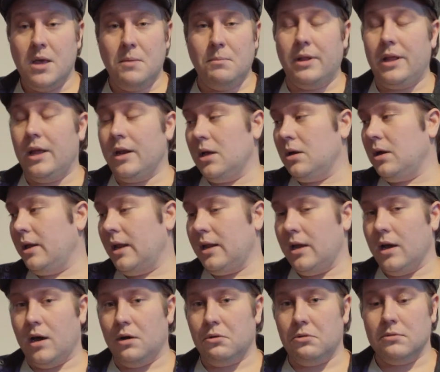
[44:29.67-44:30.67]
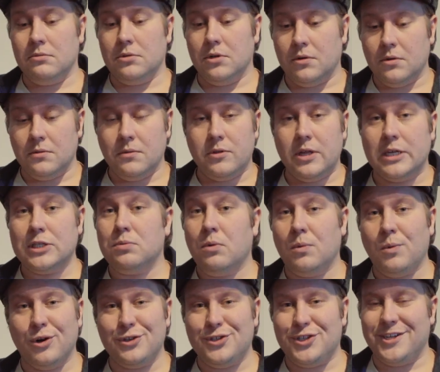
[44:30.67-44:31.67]
But anyhow, thanks
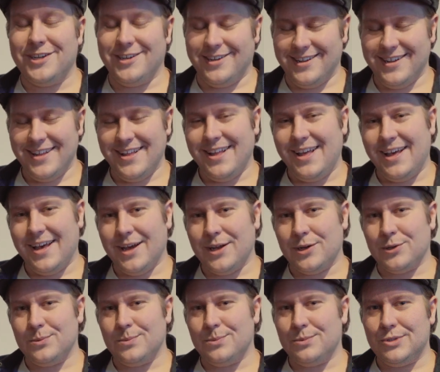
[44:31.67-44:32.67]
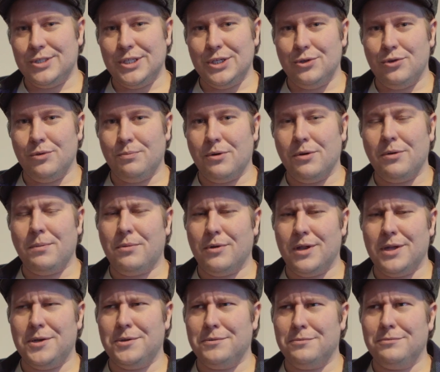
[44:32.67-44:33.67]
for watching, and see you
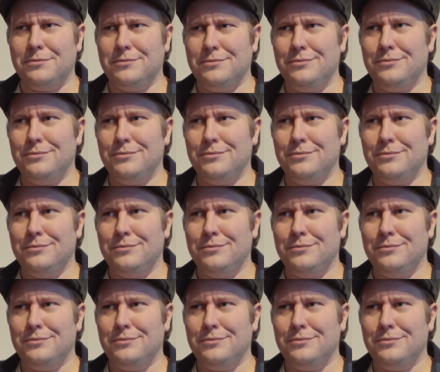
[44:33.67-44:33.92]
probably